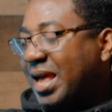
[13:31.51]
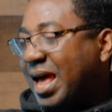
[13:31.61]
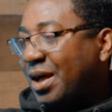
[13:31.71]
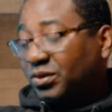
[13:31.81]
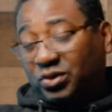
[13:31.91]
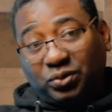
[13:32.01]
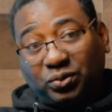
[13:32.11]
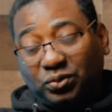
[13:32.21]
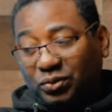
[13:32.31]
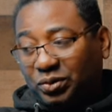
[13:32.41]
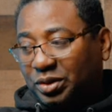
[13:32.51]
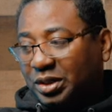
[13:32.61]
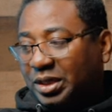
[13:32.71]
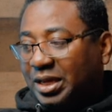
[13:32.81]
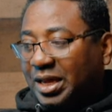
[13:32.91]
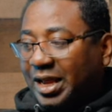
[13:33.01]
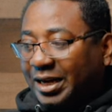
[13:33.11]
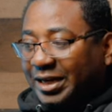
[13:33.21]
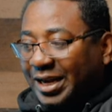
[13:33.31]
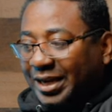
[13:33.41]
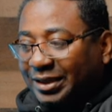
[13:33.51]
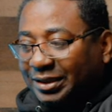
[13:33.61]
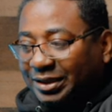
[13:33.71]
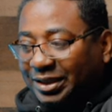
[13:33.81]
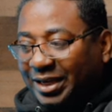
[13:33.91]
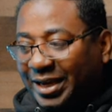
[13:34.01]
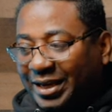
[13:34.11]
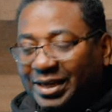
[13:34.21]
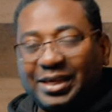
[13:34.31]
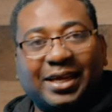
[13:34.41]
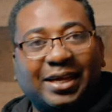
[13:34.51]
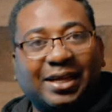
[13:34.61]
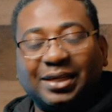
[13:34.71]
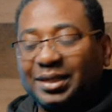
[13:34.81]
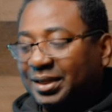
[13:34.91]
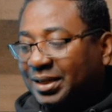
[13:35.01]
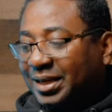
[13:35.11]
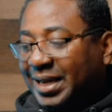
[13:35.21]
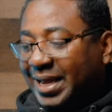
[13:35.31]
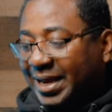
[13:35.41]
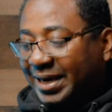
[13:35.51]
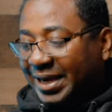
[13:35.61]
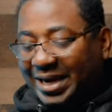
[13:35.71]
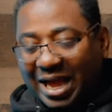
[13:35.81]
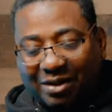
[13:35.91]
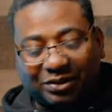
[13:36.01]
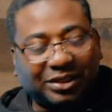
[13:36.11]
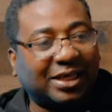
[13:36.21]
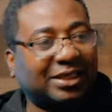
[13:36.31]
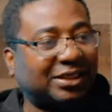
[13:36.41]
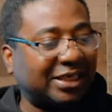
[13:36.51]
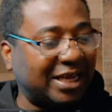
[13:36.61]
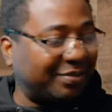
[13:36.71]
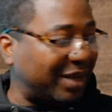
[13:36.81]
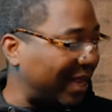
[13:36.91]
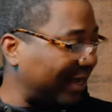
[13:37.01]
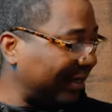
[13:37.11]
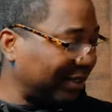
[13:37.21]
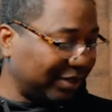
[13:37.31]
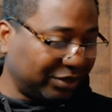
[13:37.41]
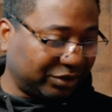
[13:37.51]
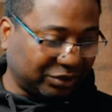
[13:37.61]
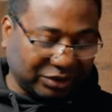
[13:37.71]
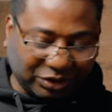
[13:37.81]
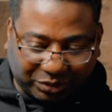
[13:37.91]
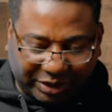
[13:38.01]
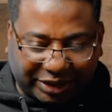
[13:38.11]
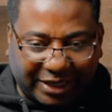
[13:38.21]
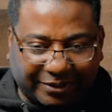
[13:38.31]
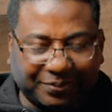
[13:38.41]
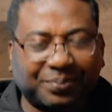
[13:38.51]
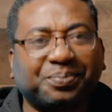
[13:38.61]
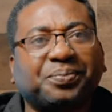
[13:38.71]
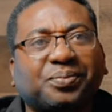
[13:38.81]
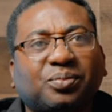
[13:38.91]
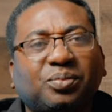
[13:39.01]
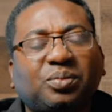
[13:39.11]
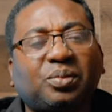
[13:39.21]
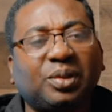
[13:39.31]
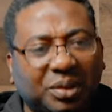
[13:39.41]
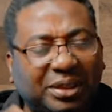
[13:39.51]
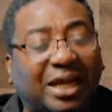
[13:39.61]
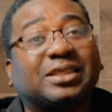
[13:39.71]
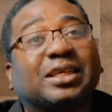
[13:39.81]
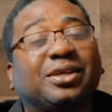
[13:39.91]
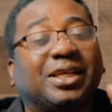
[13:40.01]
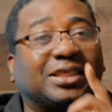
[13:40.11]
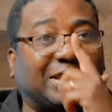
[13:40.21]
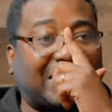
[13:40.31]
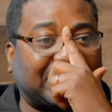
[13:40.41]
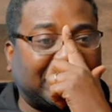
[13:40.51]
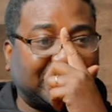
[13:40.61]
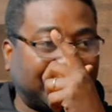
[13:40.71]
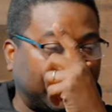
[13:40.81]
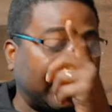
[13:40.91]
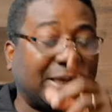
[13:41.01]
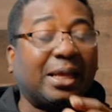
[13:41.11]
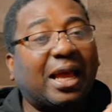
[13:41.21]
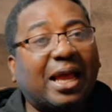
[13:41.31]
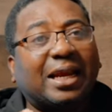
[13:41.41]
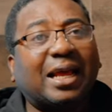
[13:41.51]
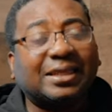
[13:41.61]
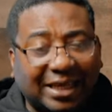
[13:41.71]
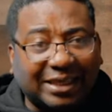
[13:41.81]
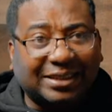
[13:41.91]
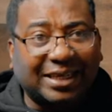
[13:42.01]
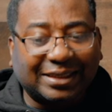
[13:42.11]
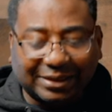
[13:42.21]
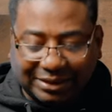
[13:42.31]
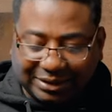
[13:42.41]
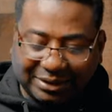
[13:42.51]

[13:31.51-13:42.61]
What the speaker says: out and then in here and then out the HDMI to the switcher. That's the connection I did and I tested it,